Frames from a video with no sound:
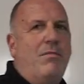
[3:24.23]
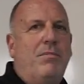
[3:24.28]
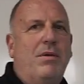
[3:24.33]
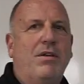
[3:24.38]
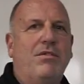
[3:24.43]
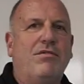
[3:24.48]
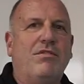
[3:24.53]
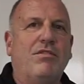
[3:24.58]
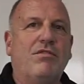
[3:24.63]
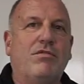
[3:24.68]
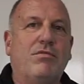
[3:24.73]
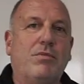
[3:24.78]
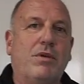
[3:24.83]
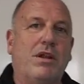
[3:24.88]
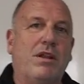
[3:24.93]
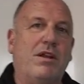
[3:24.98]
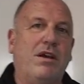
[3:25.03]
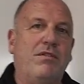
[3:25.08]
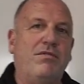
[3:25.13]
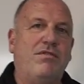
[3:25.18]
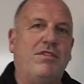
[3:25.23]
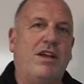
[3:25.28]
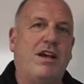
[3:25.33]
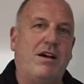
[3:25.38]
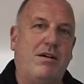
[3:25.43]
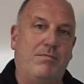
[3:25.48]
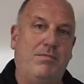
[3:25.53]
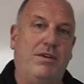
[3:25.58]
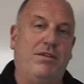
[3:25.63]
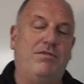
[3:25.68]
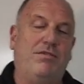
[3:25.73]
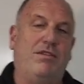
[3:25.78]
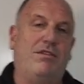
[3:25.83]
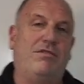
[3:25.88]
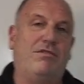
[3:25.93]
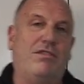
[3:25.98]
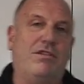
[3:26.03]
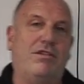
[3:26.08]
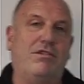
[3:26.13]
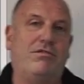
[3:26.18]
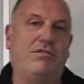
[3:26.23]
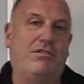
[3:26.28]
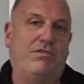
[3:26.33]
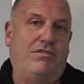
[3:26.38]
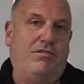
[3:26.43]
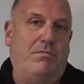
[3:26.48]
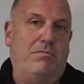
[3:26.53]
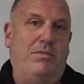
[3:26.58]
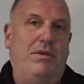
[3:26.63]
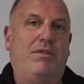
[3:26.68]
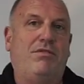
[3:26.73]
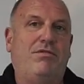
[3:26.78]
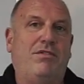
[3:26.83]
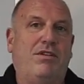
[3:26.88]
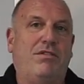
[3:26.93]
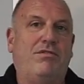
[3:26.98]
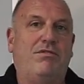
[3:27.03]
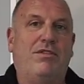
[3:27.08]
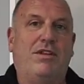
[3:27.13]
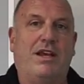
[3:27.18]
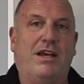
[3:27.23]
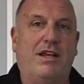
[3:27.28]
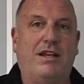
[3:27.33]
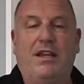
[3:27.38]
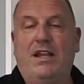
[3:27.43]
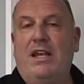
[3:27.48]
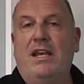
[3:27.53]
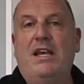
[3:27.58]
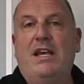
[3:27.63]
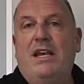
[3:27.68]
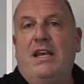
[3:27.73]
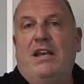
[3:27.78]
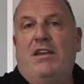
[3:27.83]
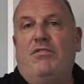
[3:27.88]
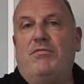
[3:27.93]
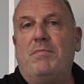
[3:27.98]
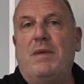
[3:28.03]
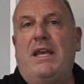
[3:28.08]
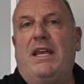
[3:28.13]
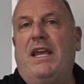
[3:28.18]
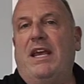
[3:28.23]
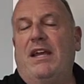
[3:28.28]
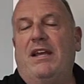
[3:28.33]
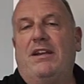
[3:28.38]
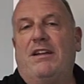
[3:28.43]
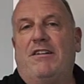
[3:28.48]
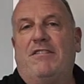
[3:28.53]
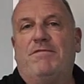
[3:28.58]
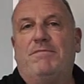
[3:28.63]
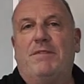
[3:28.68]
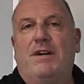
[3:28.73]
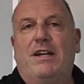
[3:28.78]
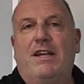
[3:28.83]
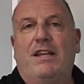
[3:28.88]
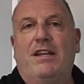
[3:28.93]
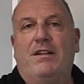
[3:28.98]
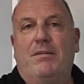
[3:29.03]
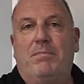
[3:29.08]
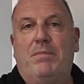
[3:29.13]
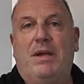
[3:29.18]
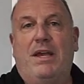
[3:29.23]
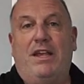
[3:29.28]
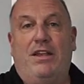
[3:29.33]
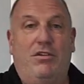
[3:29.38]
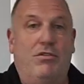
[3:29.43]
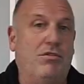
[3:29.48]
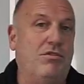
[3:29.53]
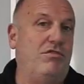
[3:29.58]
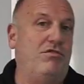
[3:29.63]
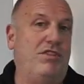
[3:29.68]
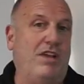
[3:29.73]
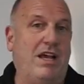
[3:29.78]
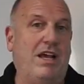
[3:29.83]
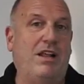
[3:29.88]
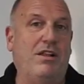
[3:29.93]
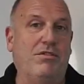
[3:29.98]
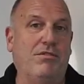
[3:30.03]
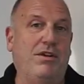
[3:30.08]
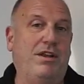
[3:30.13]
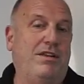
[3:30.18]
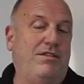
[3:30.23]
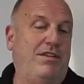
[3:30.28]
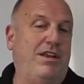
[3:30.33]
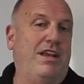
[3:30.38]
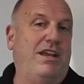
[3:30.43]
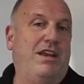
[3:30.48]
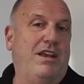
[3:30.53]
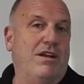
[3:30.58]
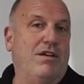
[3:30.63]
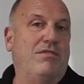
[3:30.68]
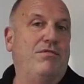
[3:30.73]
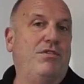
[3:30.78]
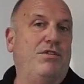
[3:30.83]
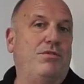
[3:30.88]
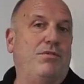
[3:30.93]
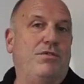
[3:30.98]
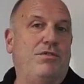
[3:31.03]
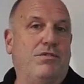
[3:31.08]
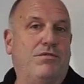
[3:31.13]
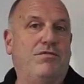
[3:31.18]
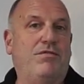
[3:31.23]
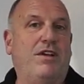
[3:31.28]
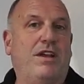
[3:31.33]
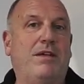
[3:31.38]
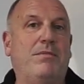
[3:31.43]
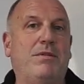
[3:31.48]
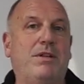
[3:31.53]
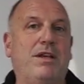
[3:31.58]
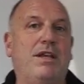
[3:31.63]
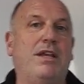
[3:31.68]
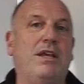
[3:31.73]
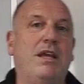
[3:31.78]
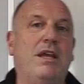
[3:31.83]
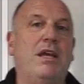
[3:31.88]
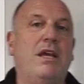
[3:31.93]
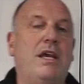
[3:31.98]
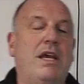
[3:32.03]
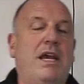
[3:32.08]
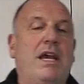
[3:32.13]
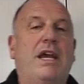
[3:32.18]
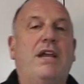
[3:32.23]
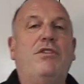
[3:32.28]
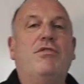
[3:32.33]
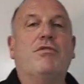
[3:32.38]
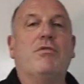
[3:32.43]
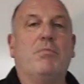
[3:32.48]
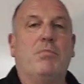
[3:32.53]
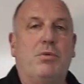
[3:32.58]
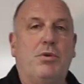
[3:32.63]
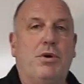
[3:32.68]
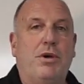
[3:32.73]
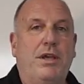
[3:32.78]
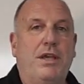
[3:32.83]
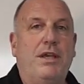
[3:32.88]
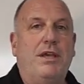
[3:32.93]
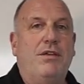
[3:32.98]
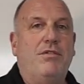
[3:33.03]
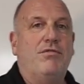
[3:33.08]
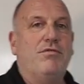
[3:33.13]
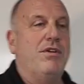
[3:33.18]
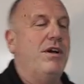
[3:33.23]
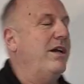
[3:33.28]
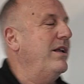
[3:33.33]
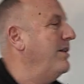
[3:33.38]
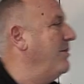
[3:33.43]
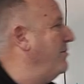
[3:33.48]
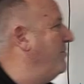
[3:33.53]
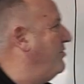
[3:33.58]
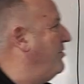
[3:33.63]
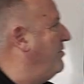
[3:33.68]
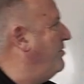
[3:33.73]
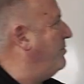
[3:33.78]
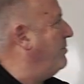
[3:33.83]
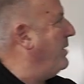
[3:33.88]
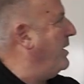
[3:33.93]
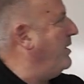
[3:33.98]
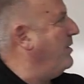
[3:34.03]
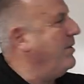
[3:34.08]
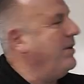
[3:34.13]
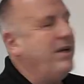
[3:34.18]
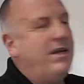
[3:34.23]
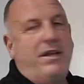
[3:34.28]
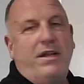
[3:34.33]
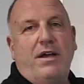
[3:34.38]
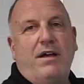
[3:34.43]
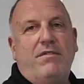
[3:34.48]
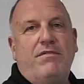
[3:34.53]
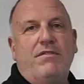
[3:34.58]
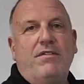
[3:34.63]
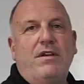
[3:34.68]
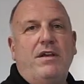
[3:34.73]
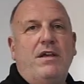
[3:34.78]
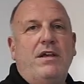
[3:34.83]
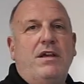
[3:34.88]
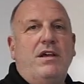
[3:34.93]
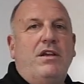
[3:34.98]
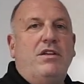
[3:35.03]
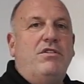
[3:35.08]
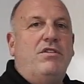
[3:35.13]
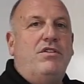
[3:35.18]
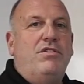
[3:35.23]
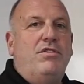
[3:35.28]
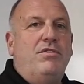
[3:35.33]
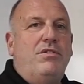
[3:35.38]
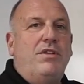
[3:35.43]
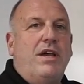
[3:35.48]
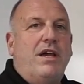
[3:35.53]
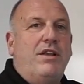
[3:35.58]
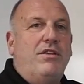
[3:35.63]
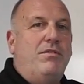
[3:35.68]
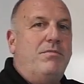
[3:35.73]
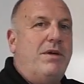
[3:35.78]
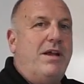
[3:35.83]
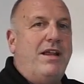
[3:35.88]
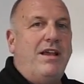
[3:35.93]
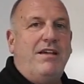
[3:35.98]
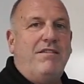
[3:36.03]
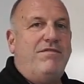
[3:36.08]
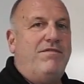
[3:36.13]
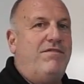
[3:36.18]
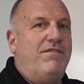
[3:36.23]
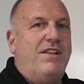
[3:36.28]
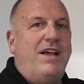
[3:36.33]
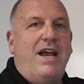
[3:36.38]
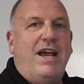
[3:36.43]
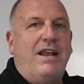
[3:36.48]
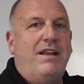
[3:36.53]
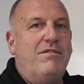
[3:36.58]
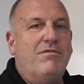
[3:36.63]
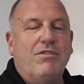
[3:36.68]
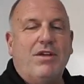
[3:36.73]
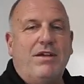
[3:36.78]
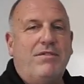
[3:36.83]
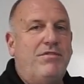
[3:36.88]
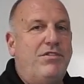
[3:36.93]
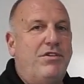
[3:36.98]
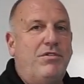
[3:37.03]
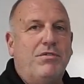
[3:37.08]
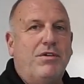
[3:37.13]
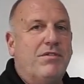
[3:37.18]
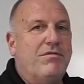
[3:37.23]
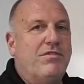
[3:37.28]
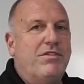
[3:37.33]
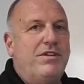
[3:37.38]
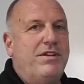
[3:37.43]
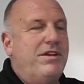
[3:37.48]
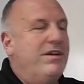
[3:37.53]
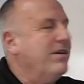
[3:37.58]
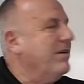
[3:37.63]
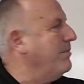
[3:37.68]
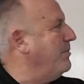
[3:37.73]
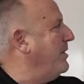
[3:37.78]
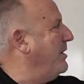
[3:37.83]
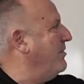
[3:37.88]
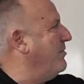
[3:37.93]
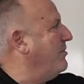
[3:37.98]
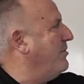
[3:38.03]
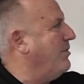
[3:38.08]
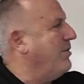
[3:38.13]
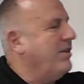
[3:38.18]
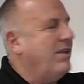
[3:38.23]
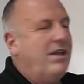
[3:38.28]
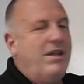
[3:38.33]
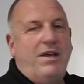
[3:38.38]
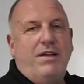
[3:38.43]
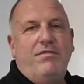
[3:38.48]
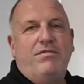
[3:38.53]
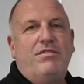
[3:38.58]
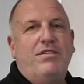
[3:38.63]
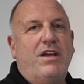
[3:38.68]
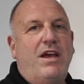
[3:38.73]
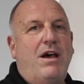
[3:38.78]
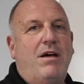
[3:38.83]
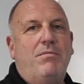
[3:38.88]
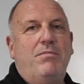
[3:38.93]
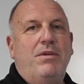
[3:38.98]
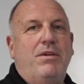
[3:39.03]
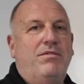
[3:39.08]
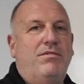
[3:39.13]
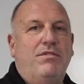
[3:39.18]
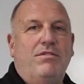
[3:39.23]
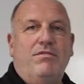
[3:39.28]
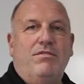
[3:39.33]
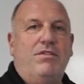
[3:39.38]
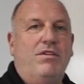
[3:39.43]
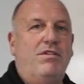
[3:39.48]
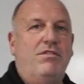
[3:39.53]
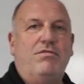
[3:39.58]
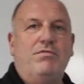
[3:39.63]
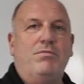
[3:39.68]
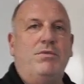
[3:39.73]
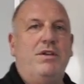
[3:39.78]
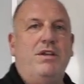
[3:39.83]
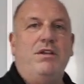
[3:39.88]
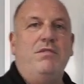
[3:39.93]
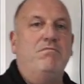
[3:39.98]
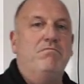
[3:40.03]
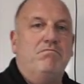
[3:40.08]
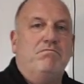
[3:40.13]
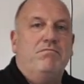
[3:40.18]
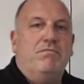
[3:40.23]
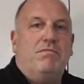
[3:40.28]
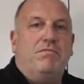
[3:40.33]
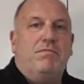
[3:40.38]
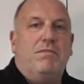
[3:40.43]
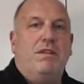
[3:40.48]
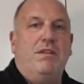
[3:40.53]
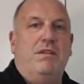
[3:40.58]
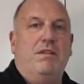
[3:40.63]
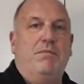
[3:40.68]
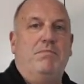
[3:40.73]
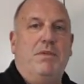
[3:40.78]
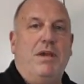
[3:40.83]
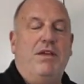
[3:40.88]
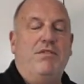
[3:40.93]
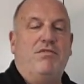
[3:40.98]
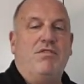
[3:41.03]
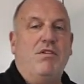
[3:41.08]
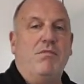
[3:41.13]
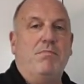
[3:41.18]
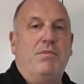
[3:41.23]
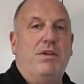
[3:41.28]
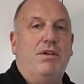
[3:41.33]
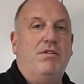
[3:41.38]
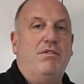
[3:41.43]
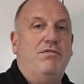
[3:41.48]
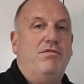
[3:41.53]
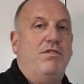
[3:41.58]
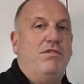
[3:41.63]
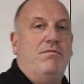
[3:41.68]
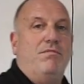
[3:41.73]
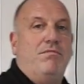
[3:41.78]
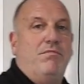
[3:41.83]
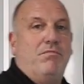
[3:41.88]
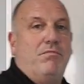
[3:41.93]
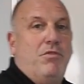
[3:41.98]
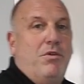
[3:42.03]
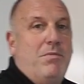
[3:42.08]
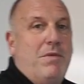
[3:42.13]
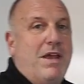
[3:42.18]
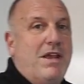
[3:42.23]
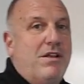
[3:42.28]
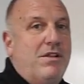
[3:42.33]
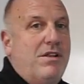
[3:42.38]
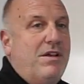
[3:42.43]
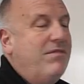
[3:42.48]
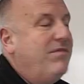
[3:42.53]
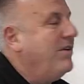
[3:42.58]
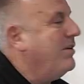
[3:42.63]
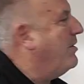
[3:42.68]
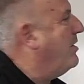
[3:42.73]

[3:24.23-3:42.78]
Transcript: business. What a lifestyle business is, it's a business that is making enough money to pay your salary and take care of you and your family and your employees, right? There's just barely enough to do that. And you might have flat revenue every year, but it's called a lifestyle business because we pays our bills and we make a living